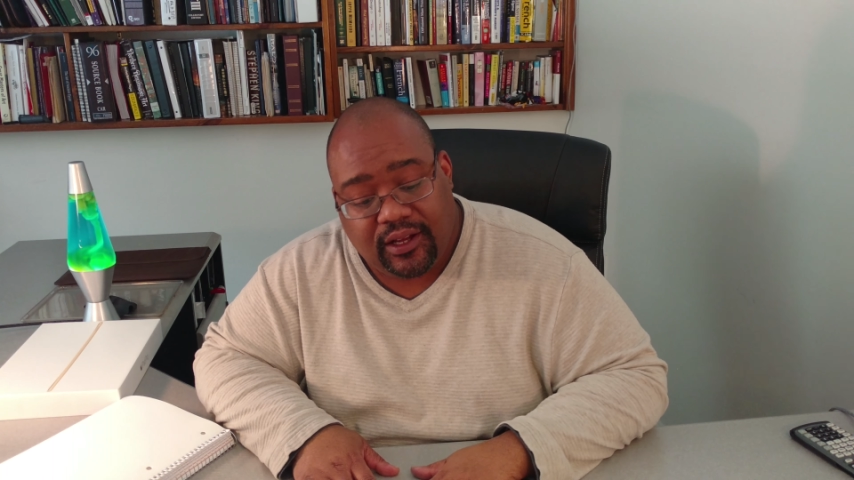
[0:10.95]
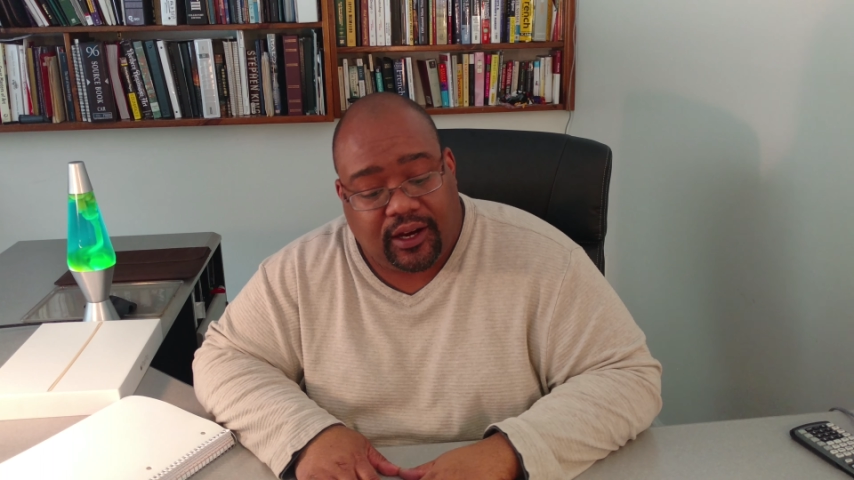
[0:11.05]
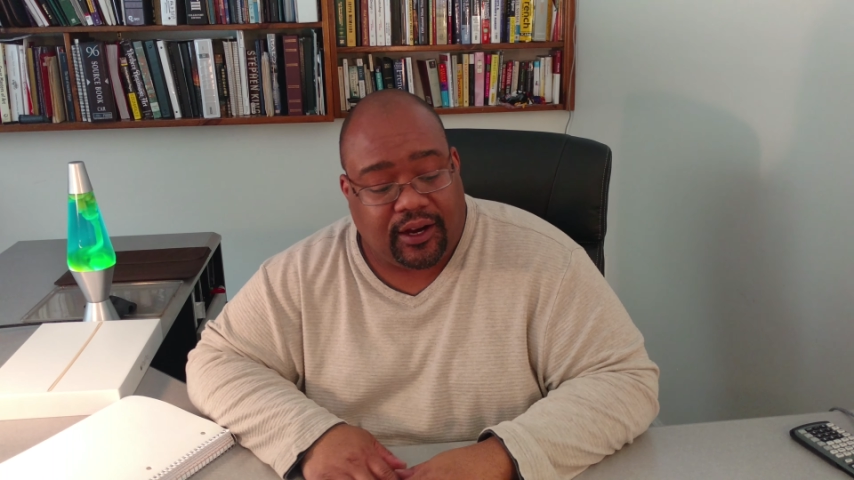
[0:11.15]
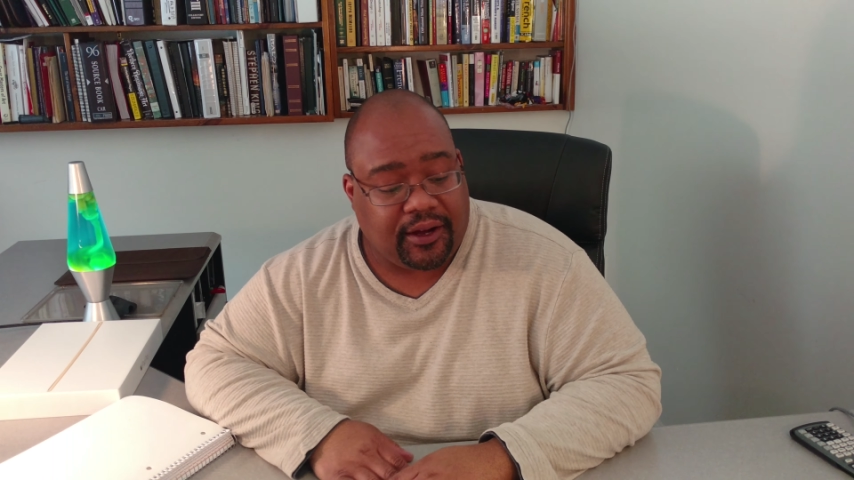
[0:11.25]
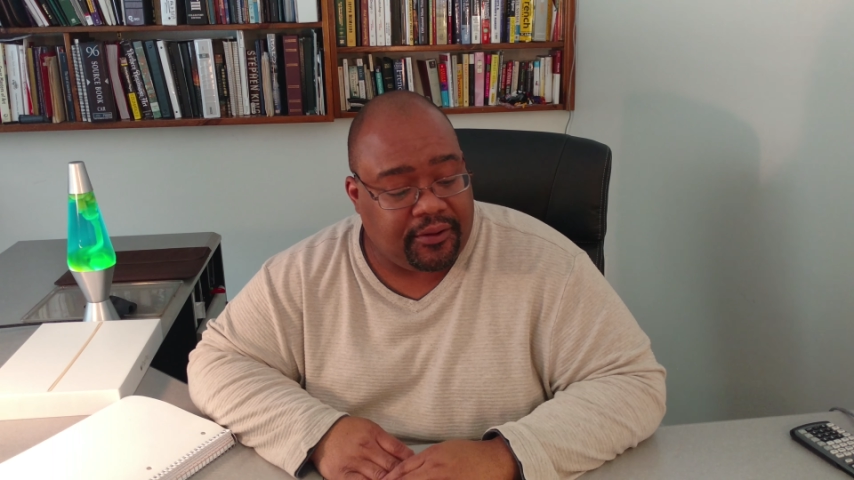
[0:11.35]

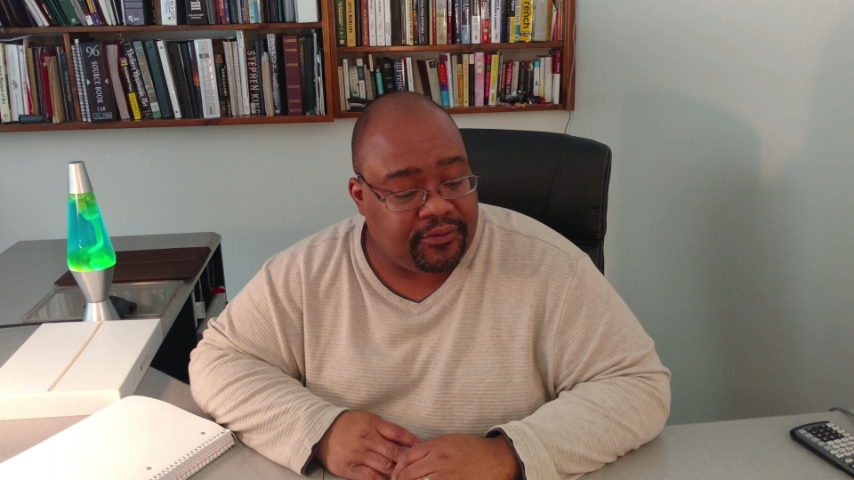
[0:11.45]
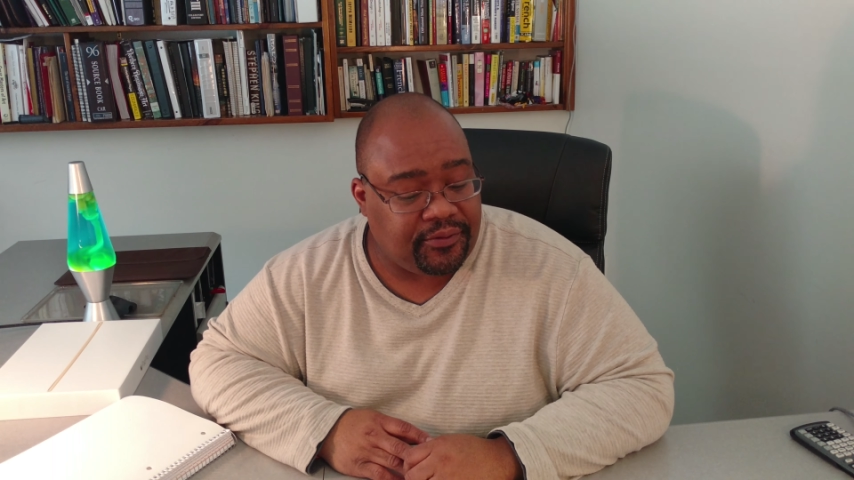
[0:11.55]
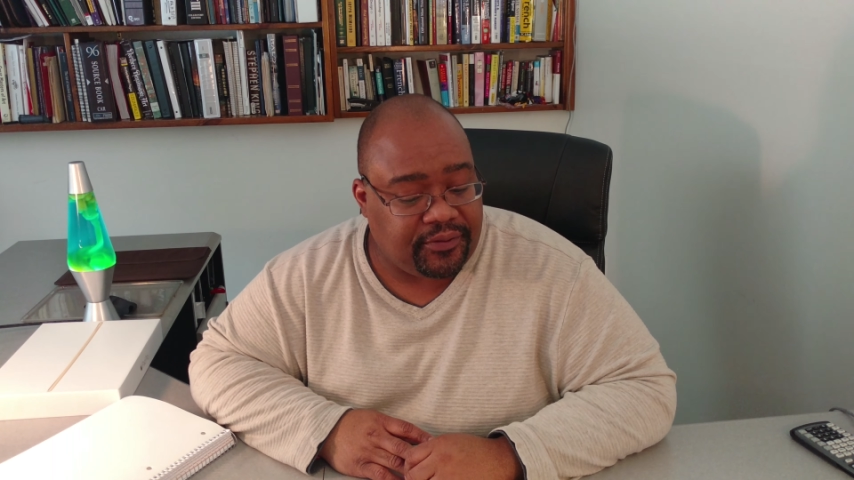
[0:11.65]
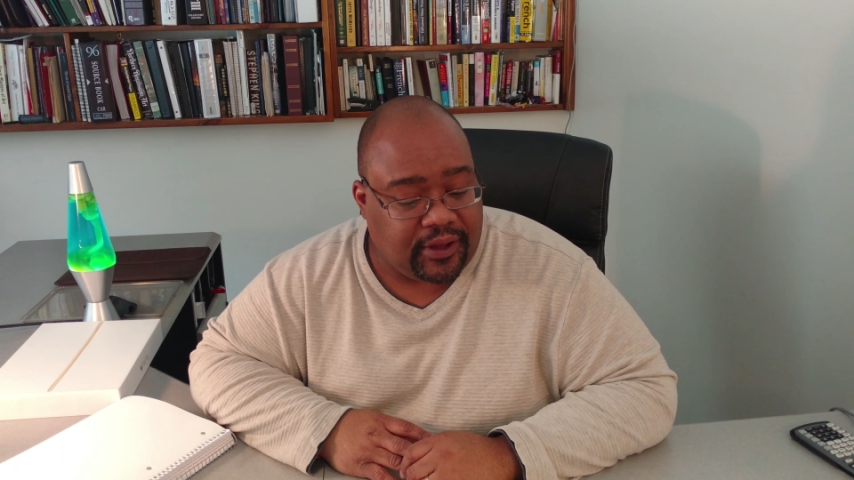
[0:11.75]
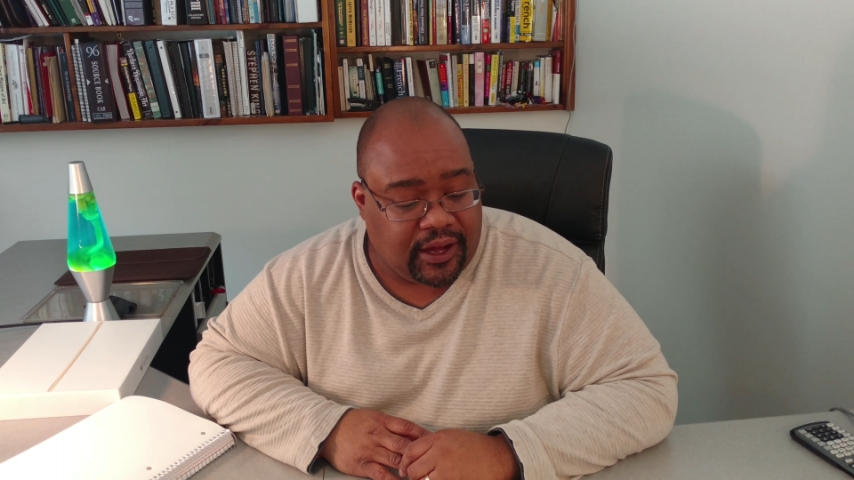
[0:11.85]

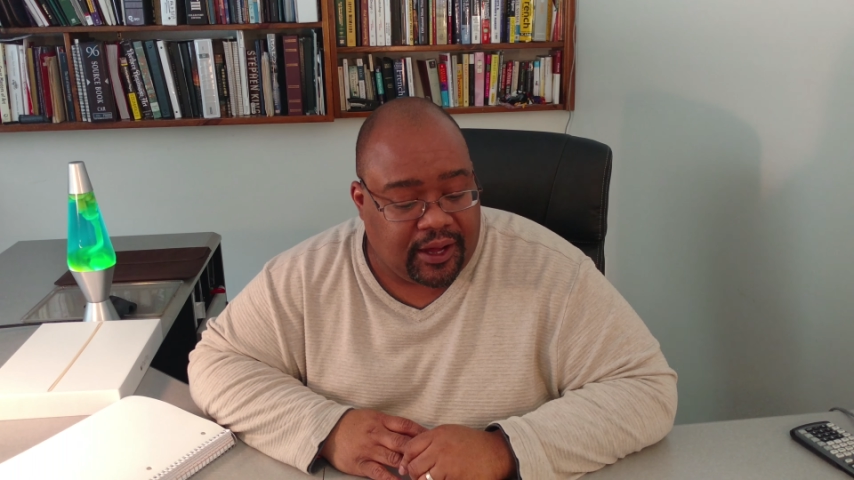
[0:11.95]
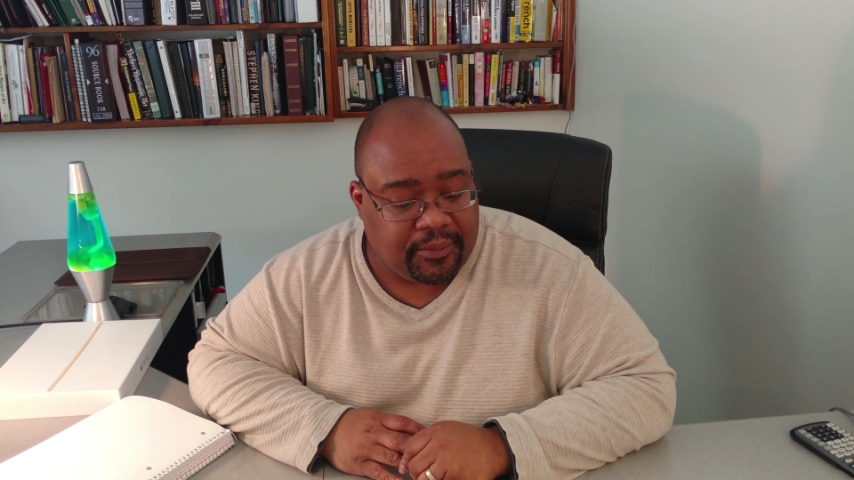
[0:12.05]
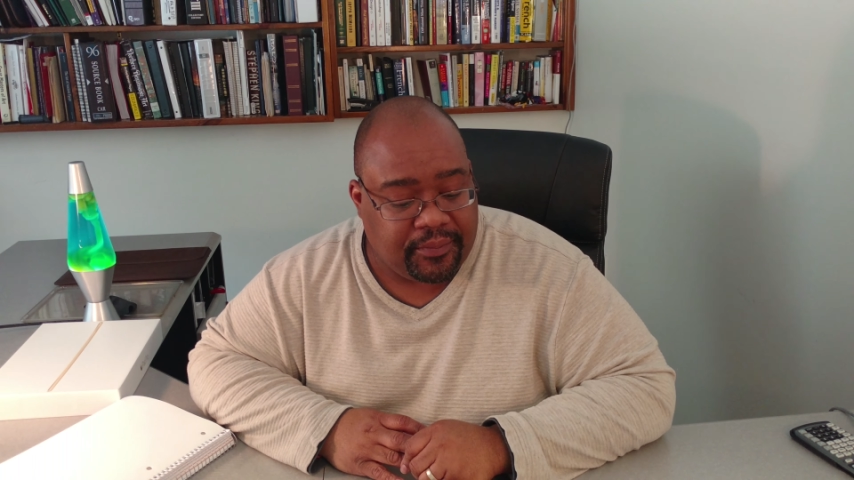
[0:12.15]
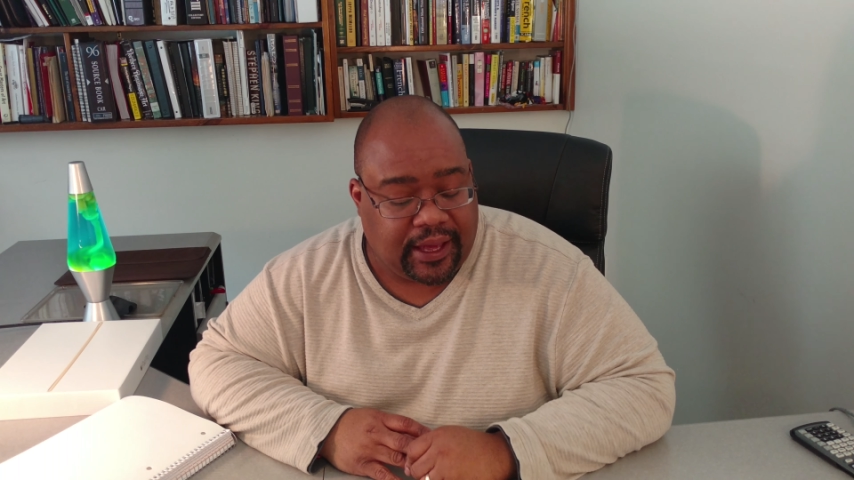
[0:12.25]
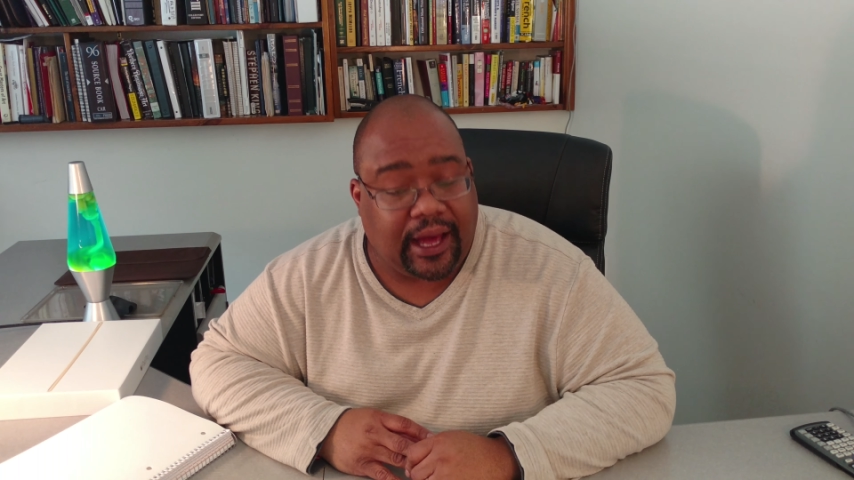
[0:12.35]
of
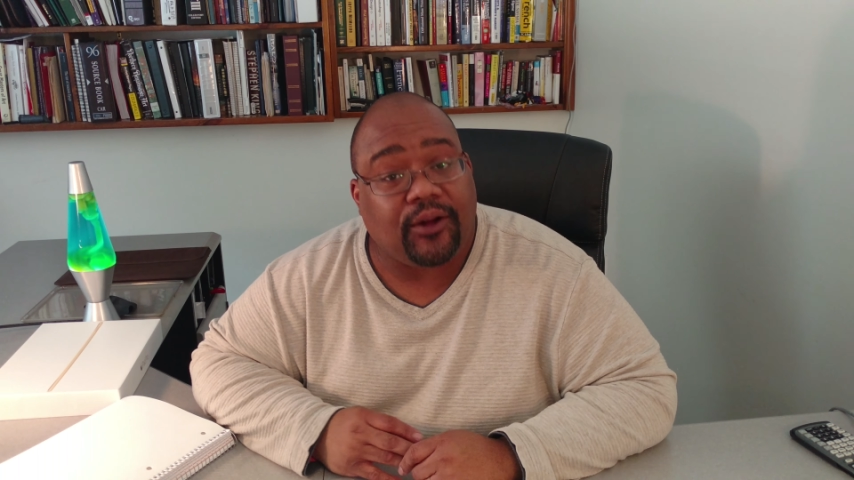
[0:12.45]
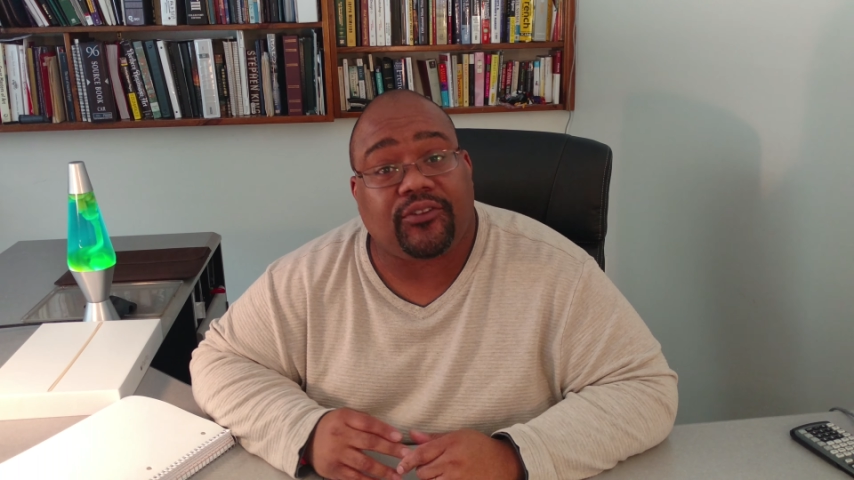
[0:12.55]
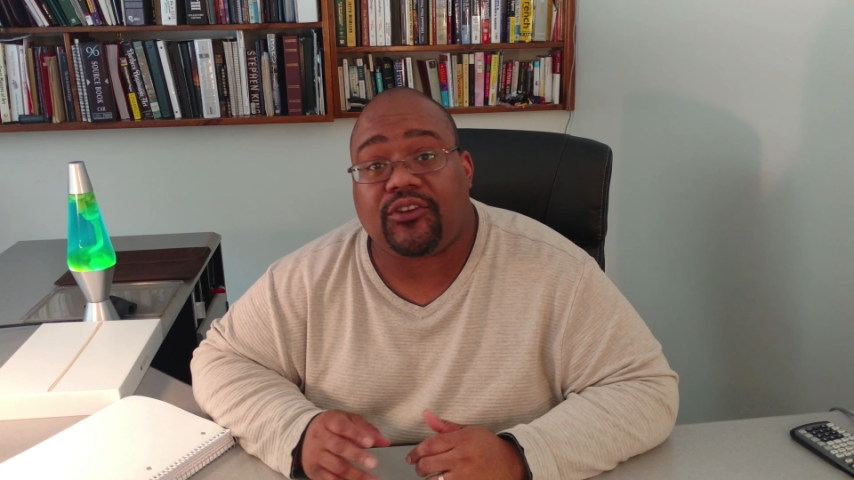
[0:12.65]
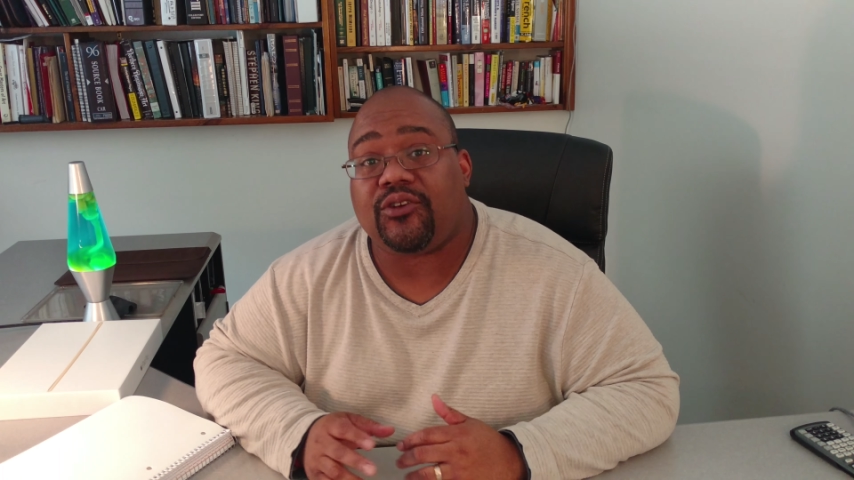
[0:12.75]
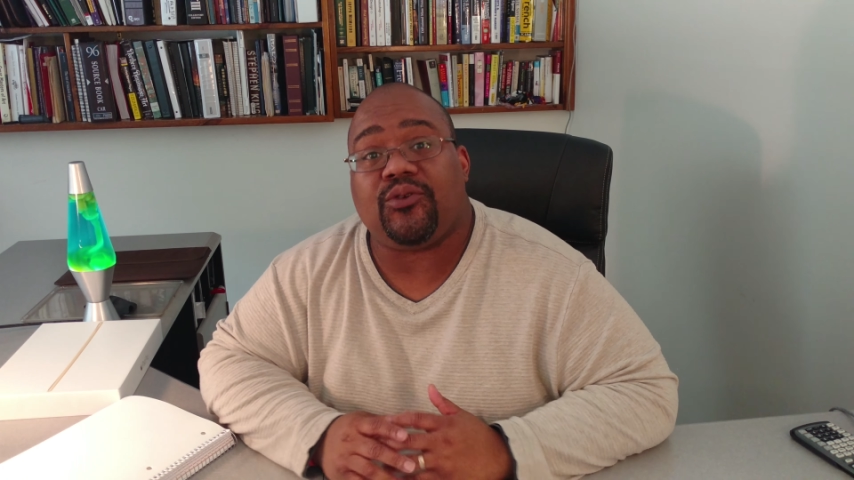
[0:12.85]
um, how
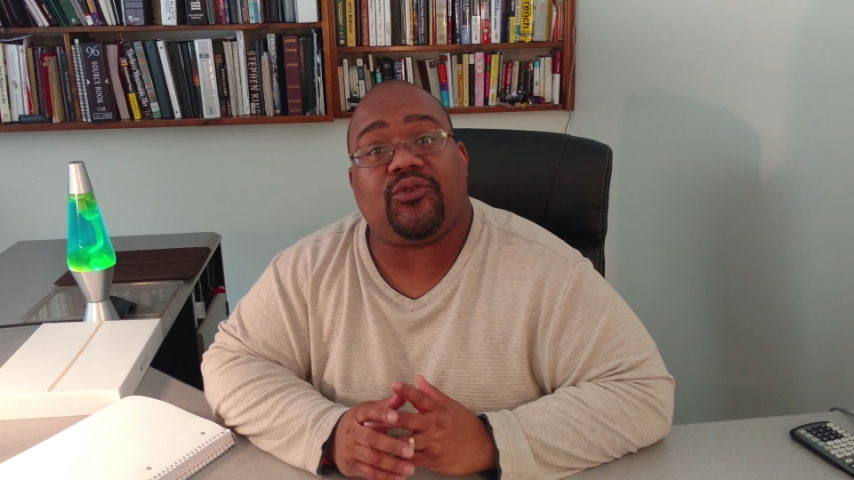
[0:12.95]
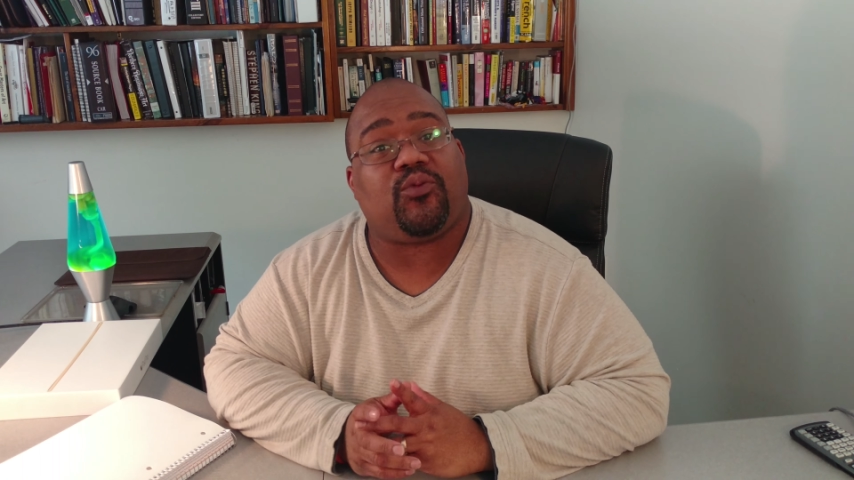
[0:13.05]
to use